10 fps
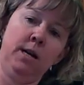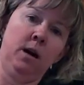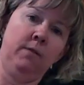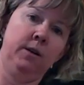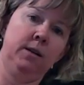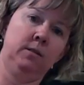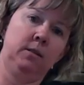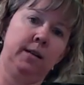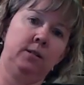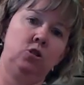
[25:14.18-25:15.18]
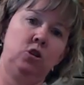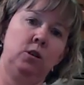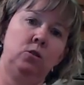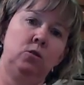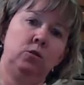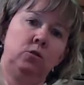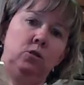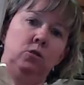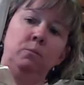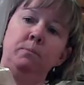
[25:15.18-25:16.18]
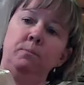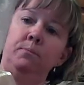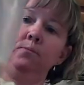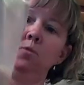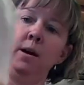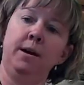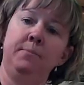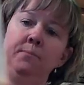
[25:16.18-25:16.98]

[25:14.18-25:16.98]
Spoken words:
obvious that that's chicken noodle soup, right?